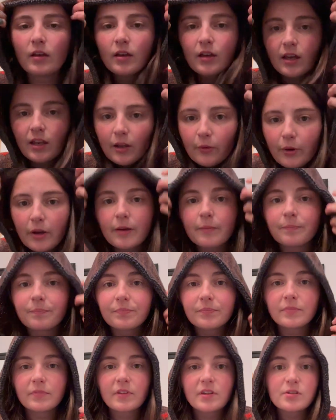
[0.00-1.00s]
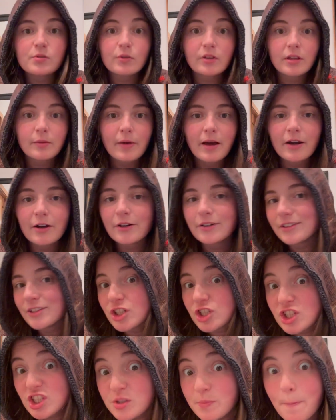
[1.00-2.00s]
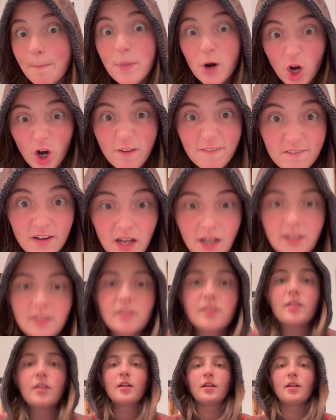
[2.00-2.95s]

Anyway, doesn't really matter. She's perfect.